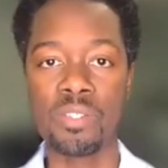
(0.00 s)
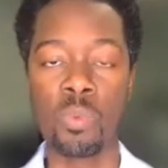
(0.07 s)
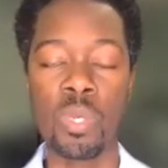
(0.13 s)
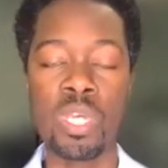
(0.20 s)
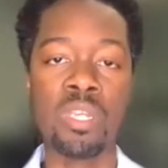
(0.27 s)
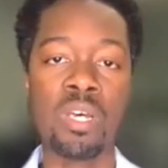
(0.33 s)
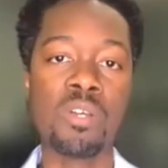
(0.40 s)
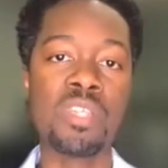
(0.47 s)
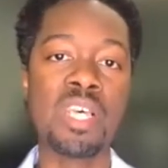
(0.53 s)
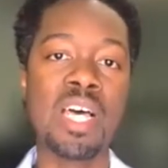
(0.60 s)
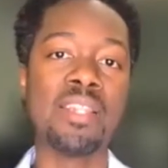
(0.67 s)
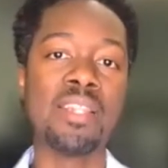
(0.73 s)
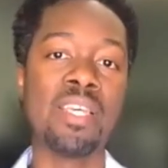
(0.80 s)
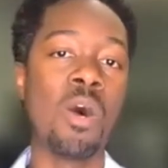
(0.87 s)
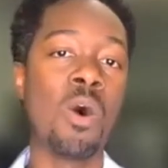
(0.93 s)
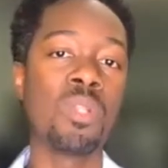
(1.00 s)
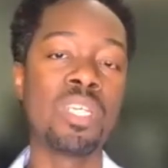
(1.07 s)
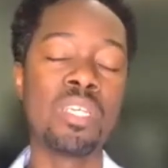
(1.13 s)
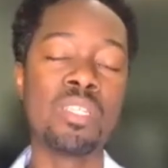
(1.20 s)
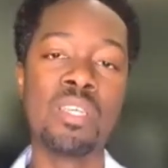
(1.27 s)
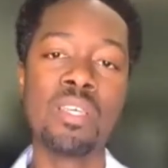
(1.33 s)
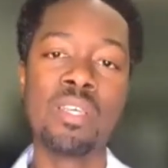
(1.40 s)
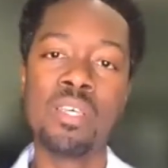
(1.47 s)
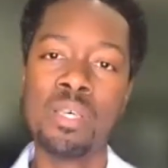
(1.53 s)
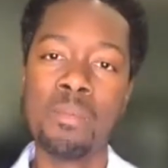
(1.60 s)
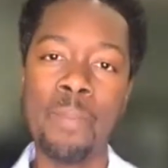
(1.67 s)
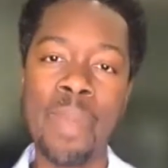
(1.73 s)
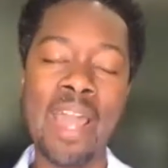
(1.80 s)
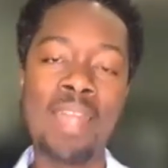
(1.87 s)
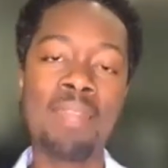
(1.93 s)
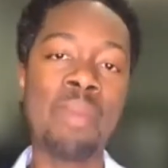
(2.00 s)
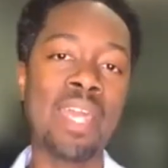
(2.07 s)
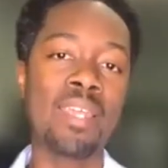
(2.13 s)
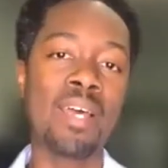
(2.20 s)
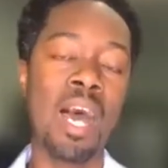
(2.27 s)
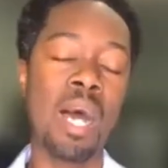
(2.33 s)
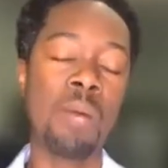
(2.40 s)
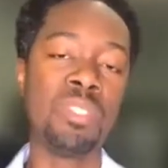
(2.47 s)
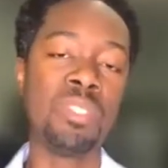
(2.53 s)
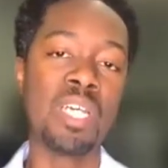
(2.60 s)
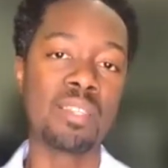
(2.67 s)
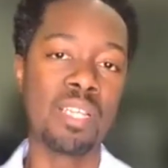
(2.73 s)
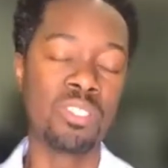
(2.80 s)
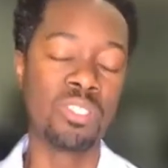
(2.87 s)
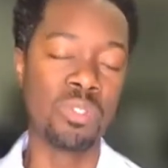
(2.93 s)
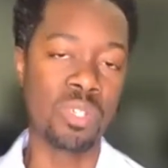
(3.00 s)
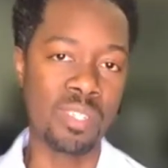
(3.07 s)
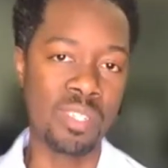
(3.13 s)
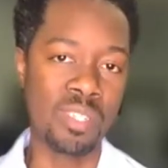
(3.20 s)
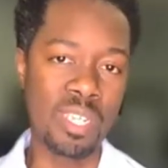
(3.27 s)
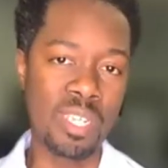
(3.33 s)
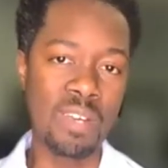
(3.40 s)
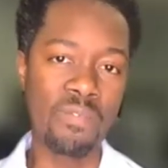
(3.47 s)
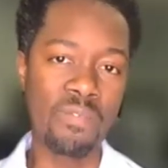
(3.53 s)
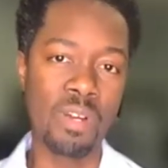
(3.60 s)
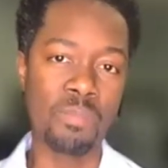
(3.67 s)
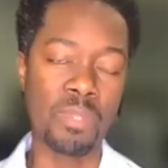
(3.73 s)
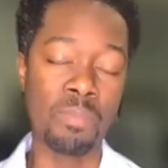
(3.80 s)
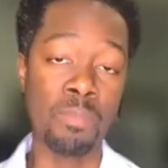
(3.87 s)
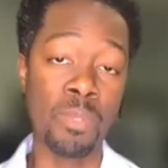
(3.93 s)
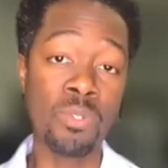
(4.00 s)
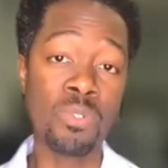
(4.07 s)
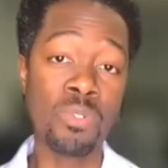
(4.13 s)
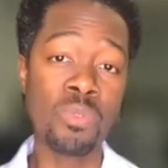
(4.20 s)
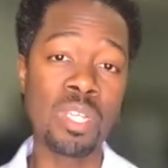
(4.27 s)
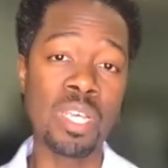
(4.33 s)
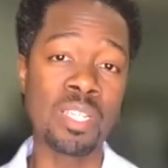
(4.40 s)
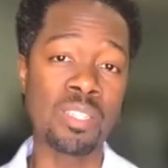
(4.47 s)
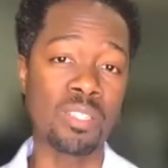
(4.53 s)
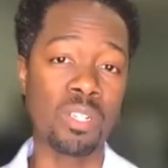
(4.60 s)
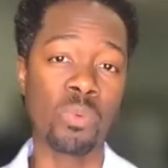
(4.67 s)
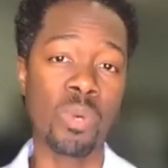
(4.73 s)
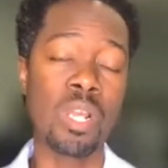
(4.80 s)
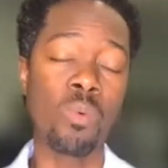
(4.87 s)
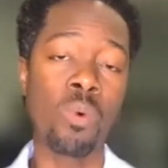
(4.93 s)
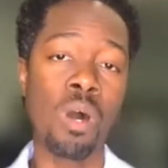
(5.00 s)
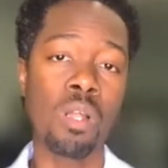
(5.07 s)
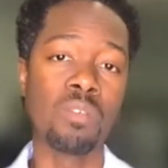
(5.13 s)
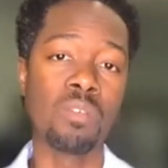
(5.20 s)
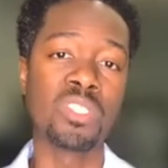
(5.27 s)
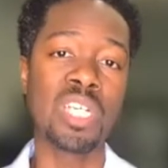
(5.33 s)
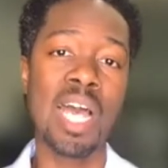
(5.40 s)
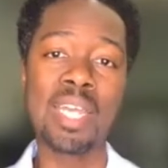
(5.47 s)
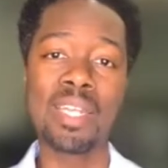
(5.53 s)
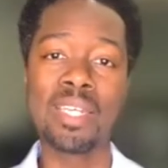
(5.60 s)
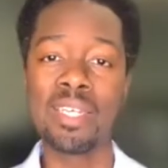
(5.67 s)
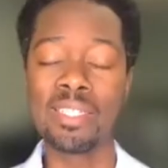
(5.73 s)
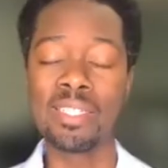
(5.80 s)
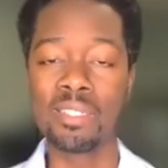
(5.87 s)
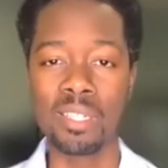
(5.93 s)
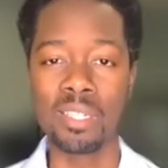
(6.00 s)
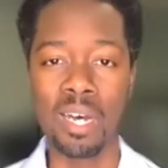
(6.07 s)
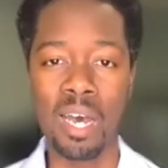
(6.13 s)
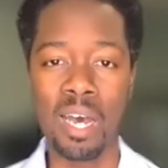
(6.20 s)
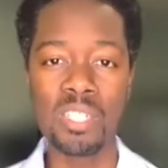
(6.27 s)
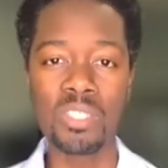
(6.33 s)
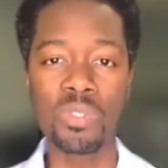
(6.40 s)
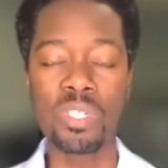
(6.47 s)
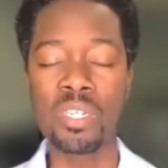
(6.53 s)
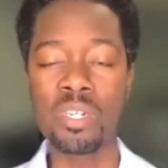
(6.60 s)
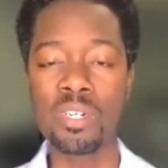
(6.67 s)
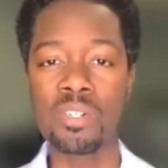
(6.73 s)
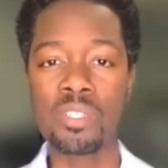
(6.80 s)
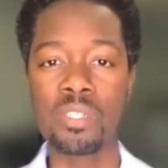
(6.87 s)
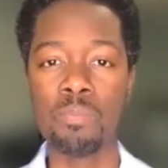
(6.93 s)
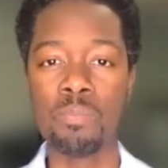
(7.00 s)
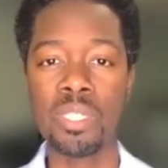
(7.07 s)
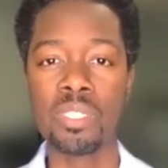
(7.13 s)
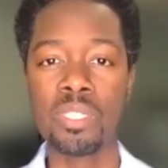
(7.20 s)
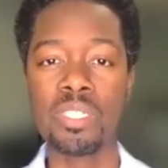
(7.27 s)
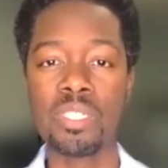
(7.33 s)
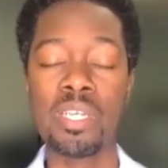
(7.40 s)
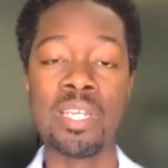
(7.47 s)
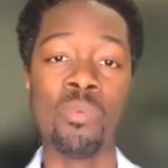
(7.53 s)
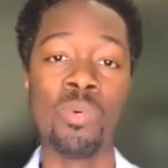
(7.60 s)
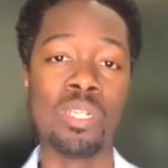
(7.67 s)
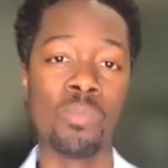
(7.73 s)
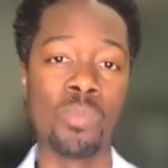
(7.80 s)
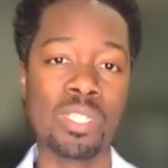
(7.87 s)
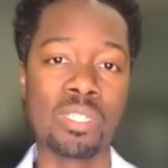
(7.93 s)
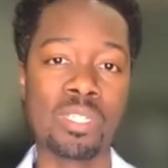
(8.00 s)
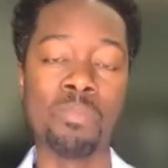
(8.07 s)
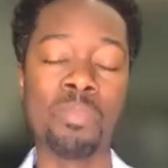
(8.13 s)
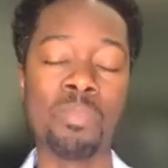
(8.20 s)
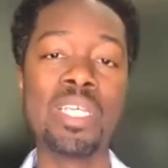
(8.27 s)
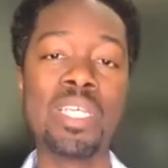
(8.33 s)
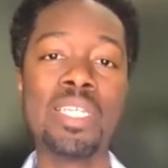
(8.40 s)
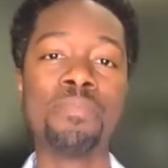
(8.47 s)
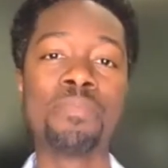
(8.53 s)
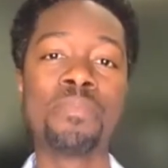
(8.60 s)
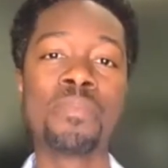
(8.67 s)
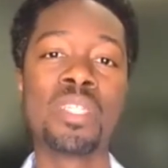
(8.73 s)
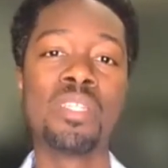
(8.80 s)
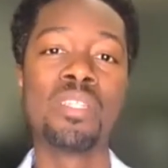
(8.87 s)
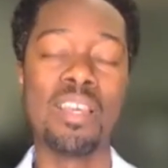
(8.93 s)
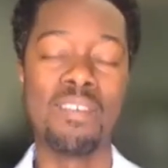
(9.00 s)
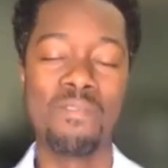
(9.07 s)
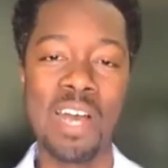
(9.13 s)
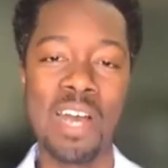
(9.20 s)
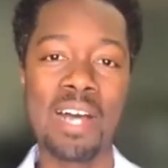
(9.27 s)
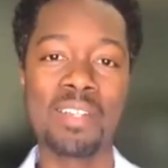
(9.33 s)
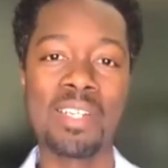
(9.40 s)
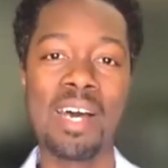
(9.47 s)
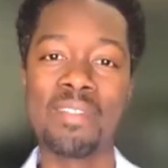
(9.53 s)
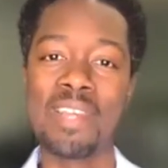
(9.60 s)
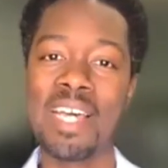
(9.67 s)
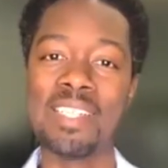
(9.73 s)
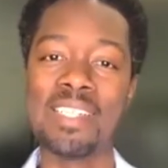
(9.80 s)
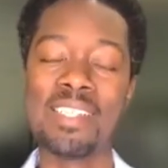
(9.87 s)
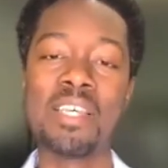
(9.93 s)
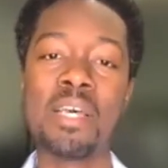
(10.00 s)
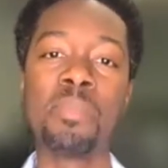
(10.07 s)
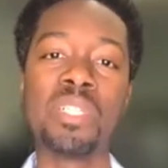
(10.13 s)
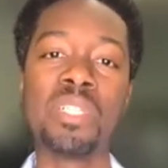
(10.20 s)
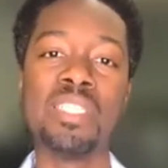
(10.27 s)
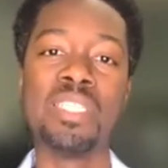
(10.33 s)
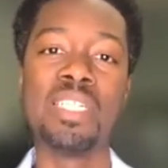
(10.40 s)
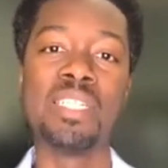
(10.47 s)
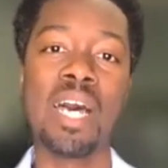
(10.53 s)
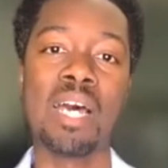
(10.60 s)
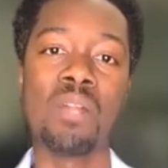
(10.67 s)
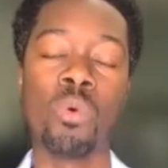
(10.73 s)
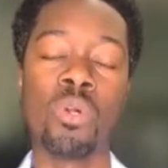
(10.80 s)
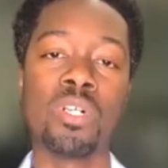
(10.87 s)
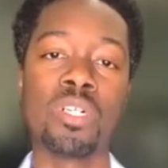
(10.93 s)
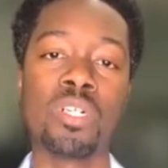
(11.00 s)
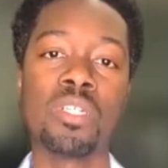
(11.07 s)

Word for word: We know that the only man-made object that you can see from the moon is the Great Wall of China. It took one hundred years to build it. And when it was complete, they found out that it simply did not work.